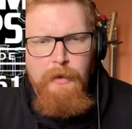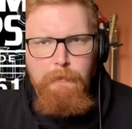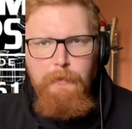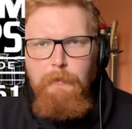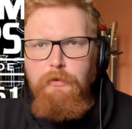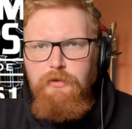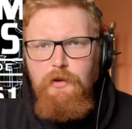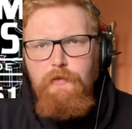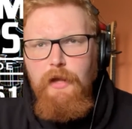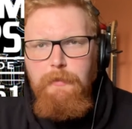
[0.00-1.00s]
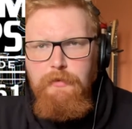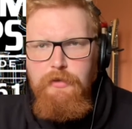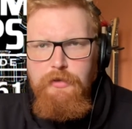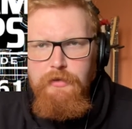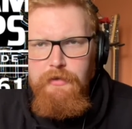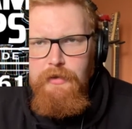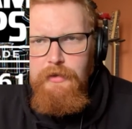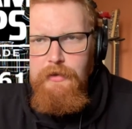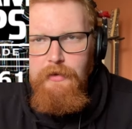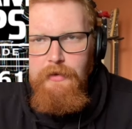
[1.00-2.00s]
But most Newfoundland musicians
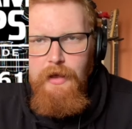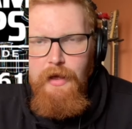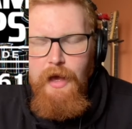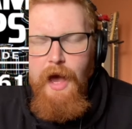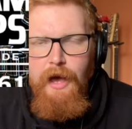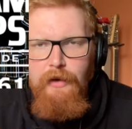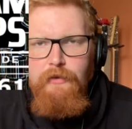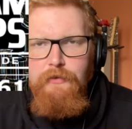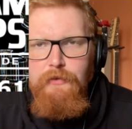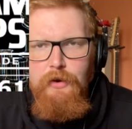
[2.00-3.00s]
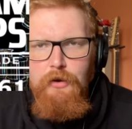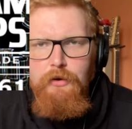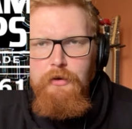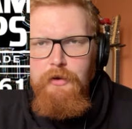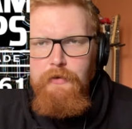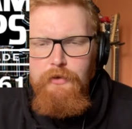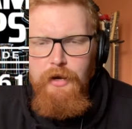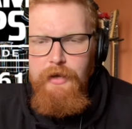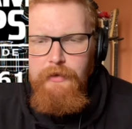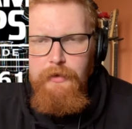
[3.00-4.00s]
have heard of Craig.